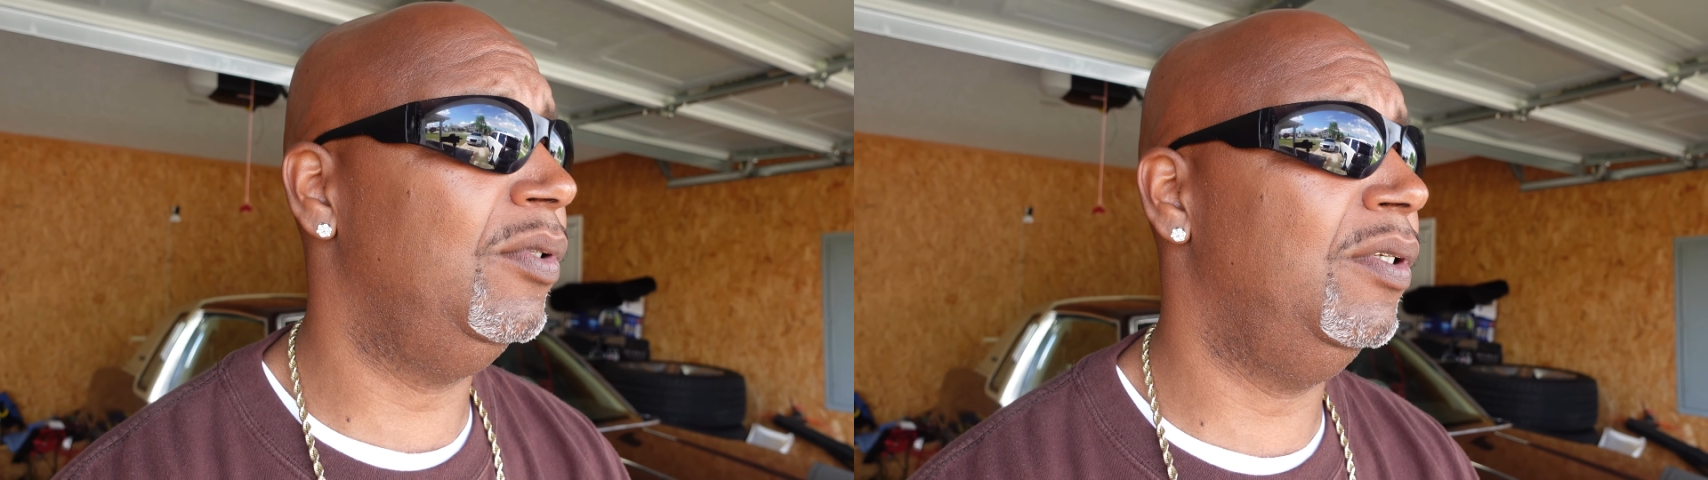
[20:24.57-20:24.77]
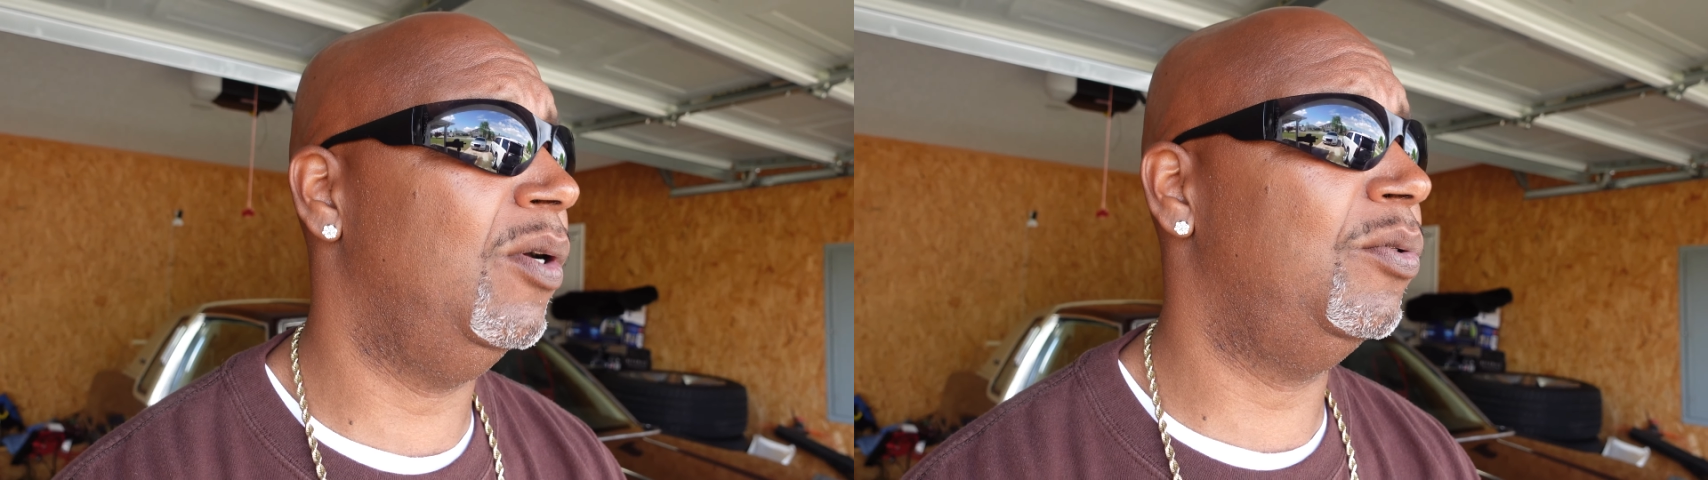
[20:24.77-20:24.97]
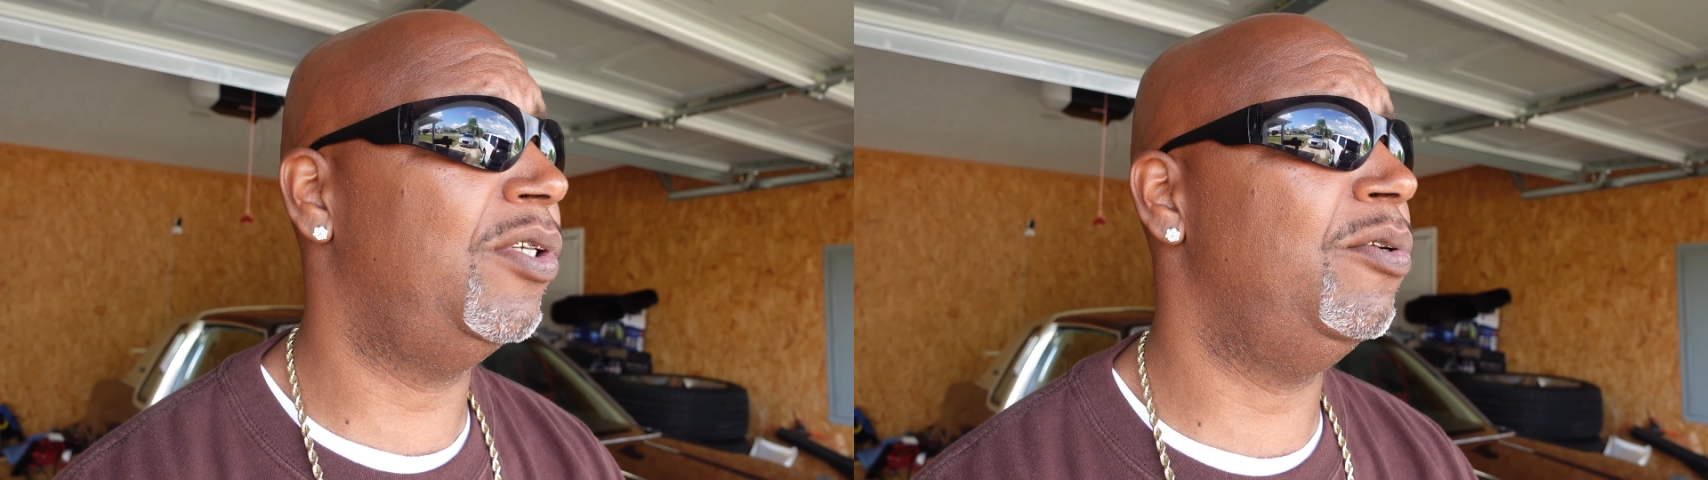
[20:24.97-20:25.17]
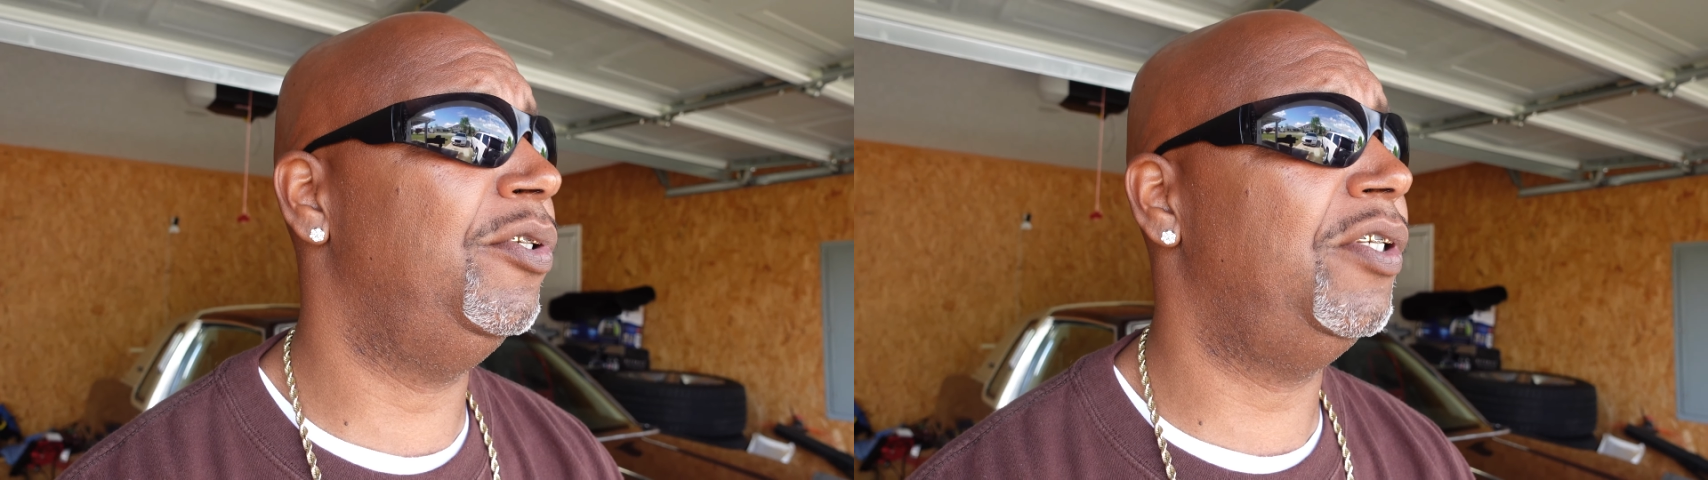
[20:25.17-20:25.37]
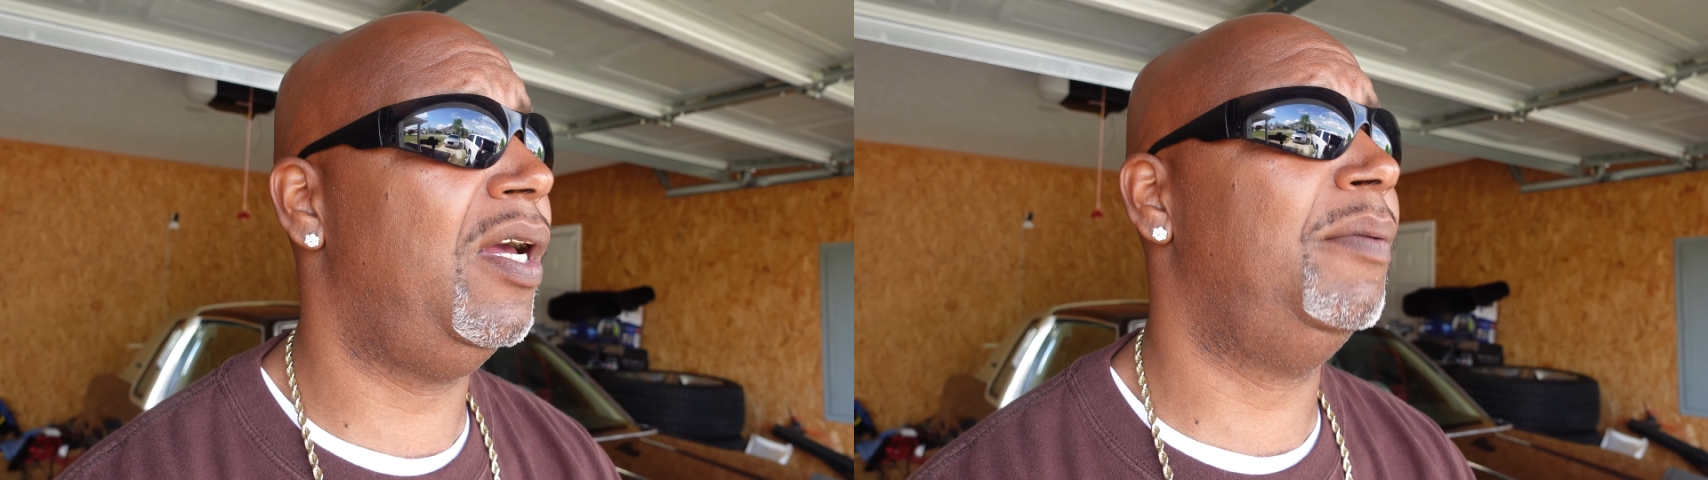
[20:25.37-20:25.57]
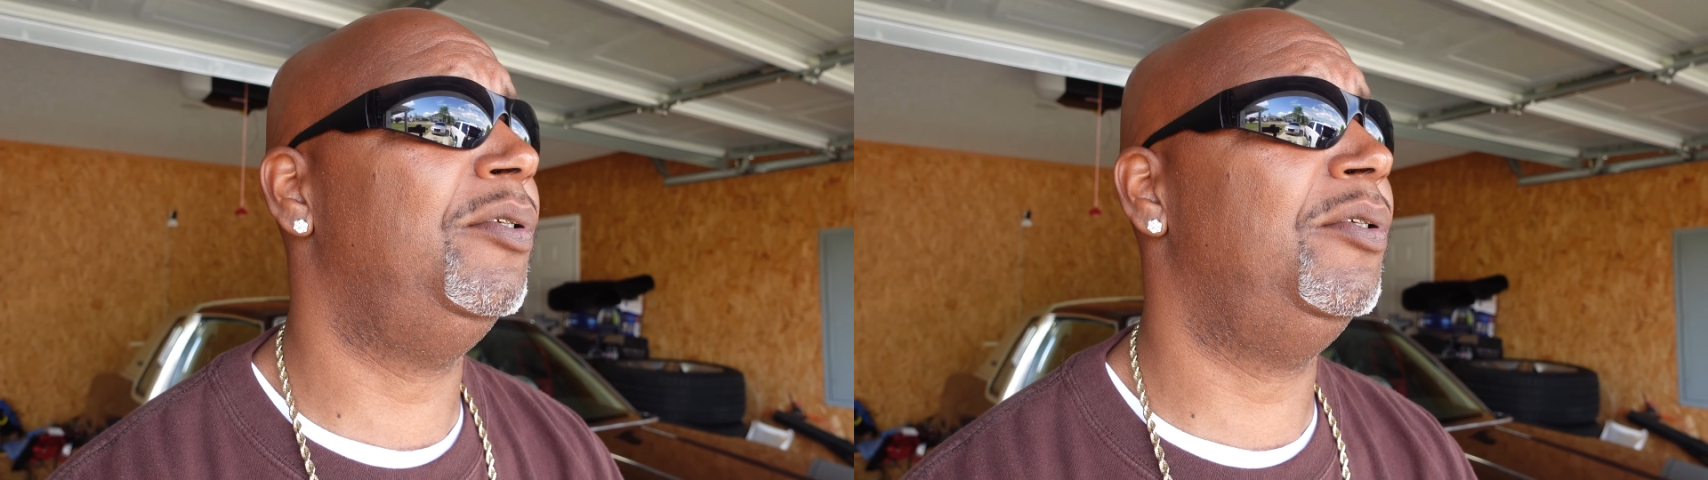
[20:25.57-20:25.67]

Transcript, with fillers: you know certain shops.